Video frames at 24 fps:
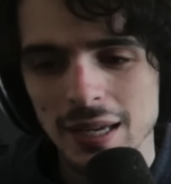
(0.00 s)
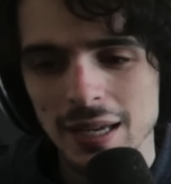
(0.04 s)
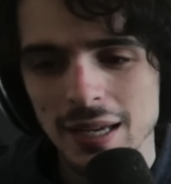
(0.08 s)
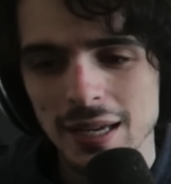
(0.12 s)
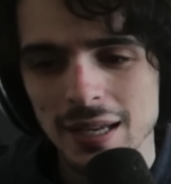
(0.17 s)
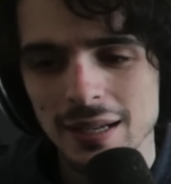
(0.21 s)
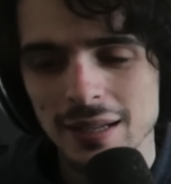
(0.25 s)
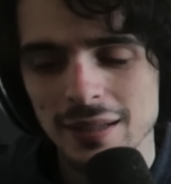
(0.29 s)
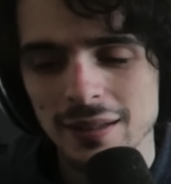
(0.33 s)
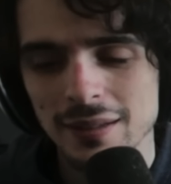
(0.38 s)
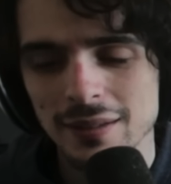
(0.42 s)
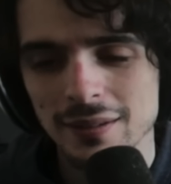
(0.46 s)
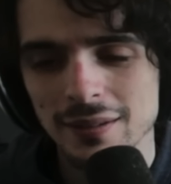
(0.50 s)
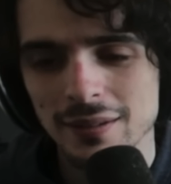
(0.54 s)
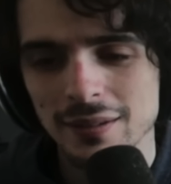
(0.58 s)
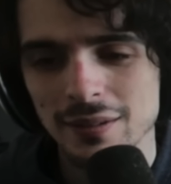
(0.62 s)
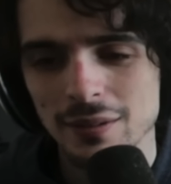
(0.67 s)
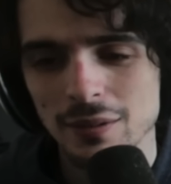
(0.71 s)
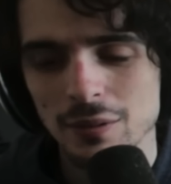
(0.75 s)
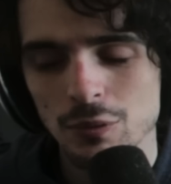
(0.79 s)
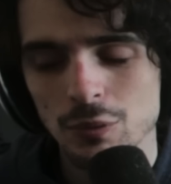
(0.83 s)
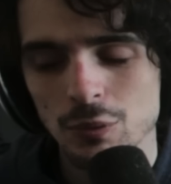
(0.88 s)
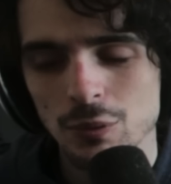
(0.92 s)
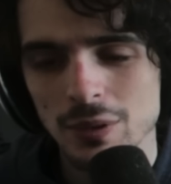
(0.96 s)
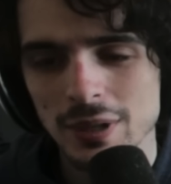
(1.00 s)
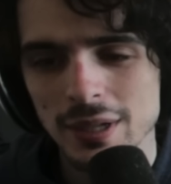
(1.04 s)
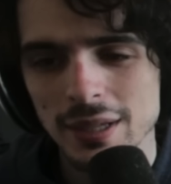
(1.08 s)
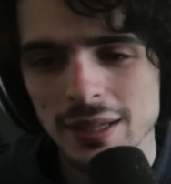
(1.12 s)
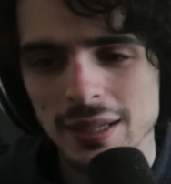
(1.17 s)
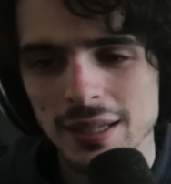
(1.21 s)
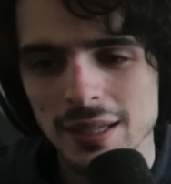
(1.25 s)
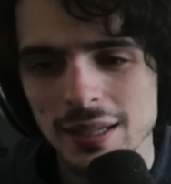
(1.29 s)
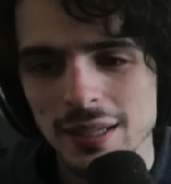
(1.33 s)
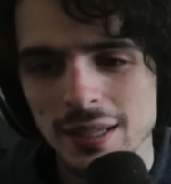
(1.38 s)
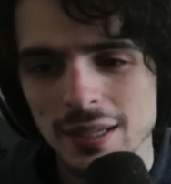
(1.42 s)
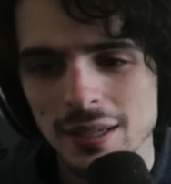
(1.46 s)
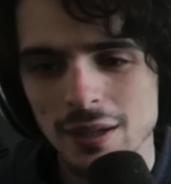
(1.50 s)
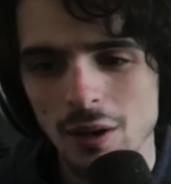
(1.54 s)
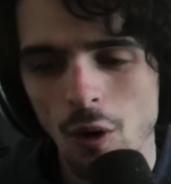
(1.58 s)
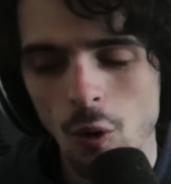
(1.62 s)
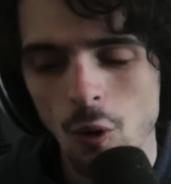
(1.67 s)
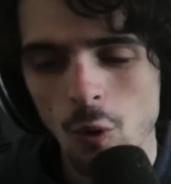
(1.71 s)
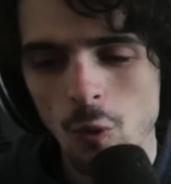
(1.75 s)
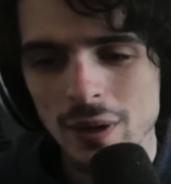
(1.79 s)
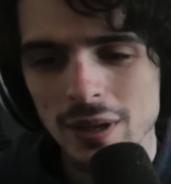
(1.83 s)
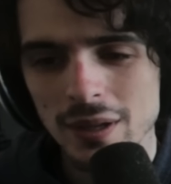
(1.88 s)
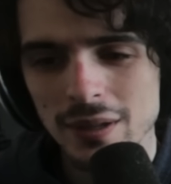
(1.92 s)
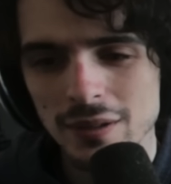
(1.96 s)
It is really
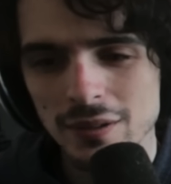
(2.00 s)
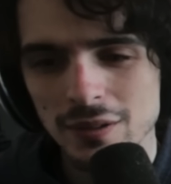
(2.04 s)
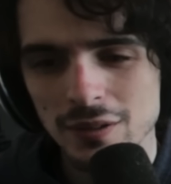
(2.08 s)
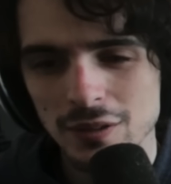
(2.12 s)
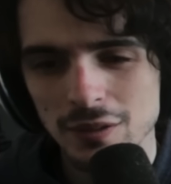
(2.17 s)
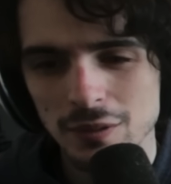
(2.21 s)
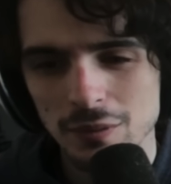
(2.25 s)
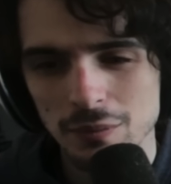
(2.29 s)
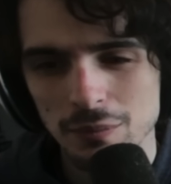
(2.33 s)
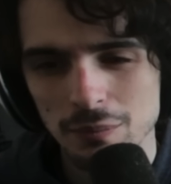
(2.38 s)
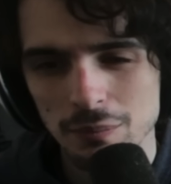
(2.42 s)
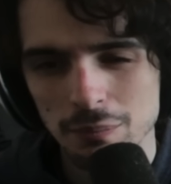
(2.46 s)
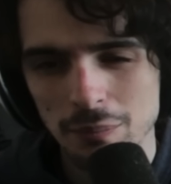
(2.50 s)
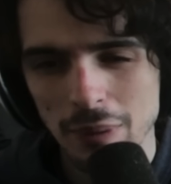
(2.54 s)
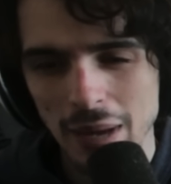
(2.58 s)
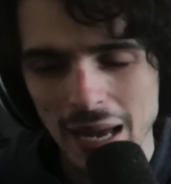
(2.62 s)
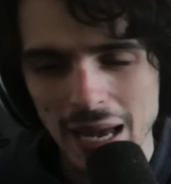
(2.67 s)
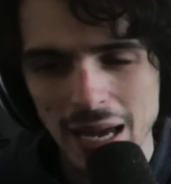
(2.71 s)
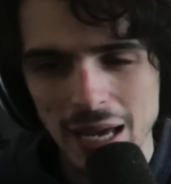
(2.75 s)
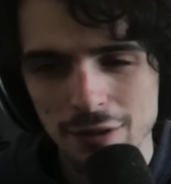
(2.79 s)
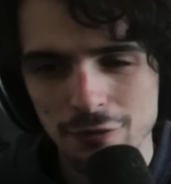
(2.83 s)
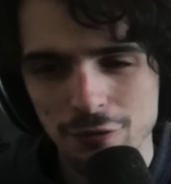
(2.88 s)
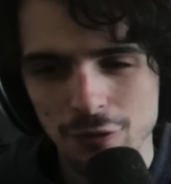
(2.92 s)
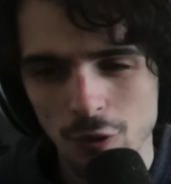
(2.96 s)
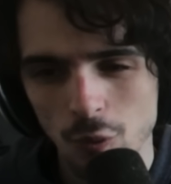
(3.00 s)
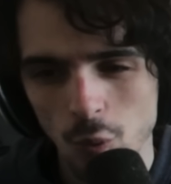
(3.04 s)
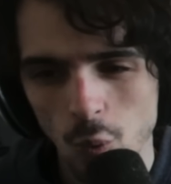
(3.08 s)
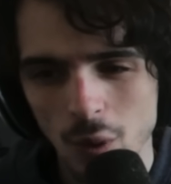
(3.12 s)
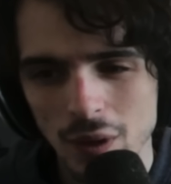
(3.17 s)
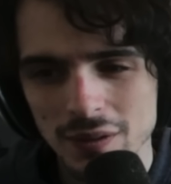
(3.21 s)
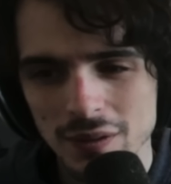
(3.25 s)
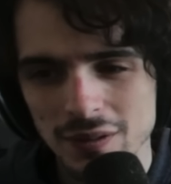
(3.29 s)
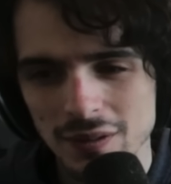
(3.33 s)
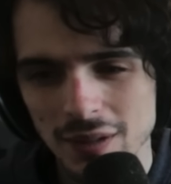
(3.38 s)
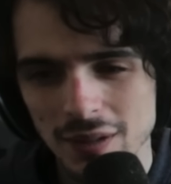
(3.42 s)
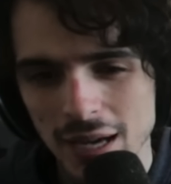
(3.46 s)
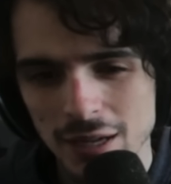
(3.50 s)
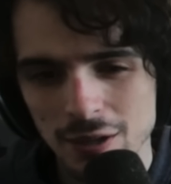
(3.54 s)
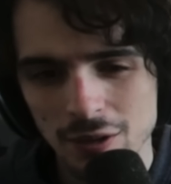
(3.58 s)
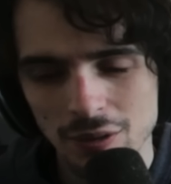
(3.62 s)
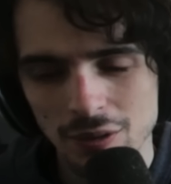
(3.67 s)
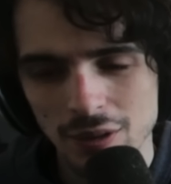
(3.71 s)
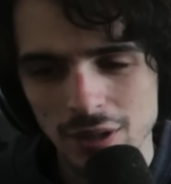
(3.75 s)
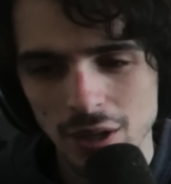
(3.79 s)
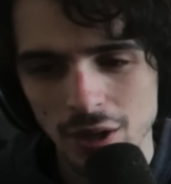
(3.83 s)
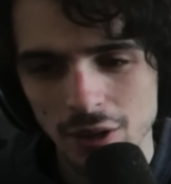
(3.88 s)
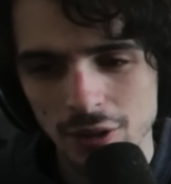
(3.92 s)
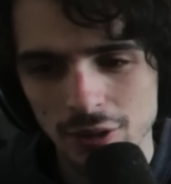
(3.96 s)
always bad for one side or
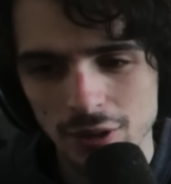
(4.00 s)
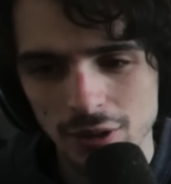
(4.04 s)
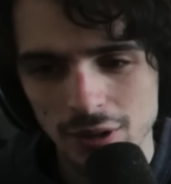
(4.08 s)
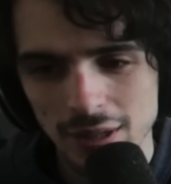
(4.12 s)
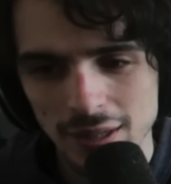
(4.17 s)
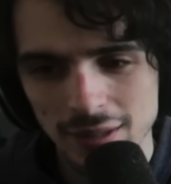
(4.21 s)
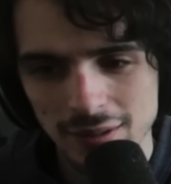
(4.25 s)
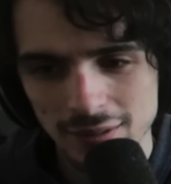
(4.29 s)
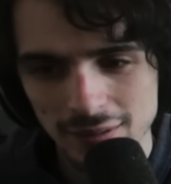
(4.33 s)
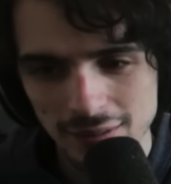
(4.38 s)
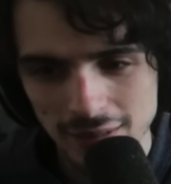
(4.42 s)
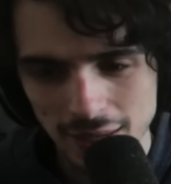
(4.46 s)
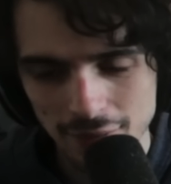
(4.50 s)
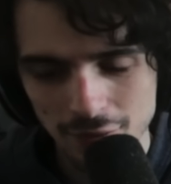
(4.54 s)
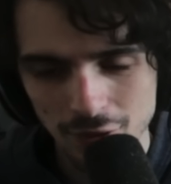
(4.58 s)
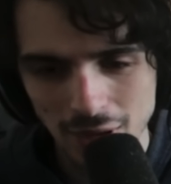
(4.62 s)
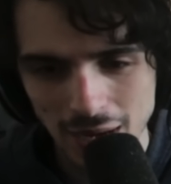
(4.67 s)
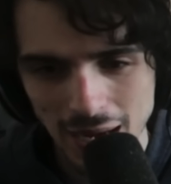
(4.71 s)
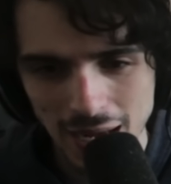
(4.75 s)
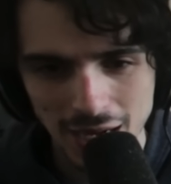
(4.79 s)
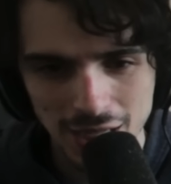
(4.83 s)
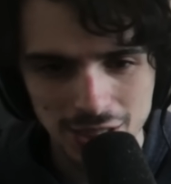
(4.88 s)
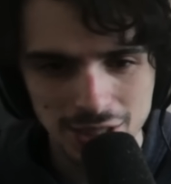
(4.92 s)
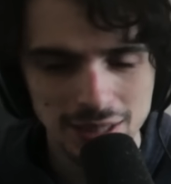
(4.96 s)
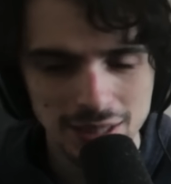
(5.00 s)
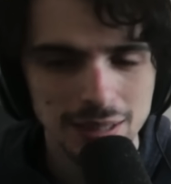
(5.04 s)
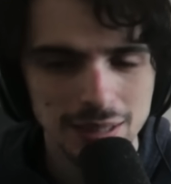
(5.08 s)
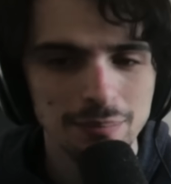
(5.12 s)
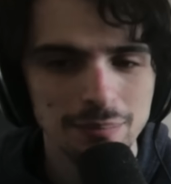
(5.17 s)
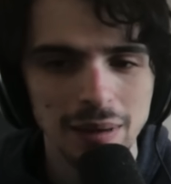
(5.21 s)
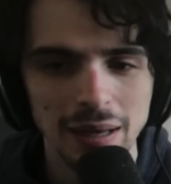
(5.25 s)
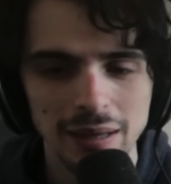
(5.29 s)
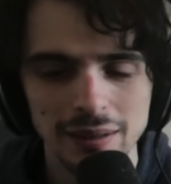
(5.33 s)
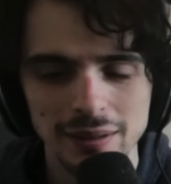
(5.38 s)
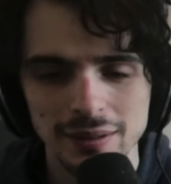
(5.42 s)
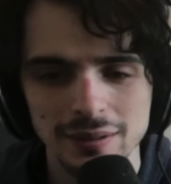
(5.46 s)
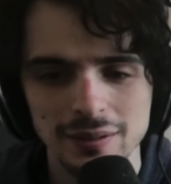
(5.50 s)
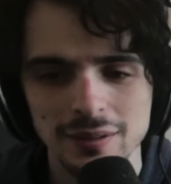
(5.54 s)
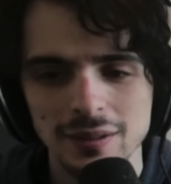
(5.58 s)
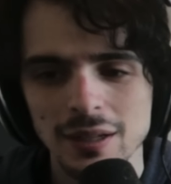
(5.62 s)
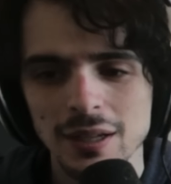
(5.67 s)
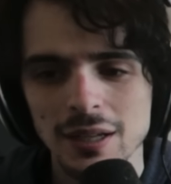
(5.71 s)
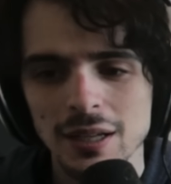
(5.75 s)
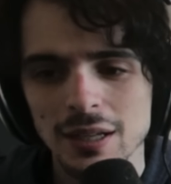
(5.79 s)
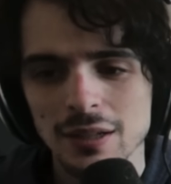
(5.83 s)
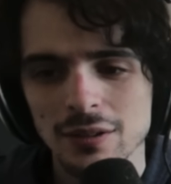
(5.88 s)
the other. It's never actually balanced.